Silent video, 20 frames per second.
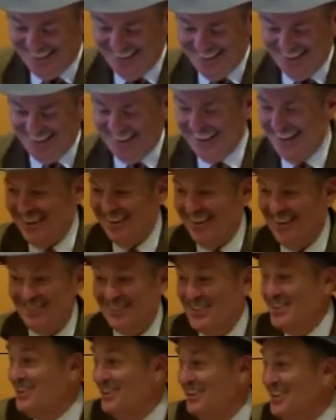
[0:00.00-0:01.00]
And now
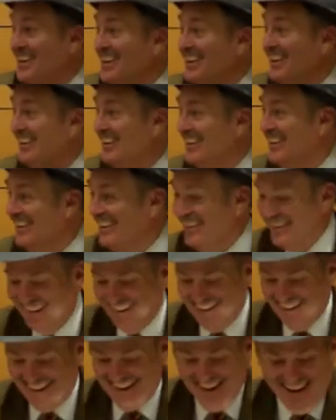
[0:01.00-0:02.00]
I'm eager to hear
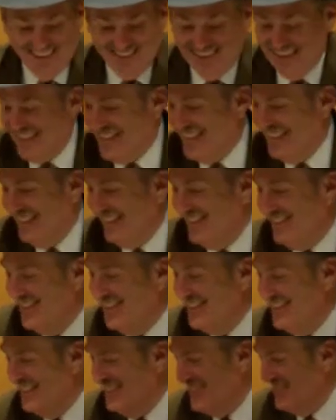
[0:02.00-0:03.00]
the comments and
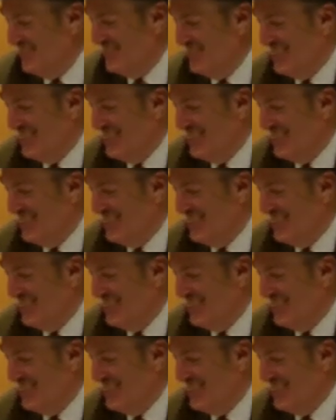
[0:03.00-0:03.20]
criticism.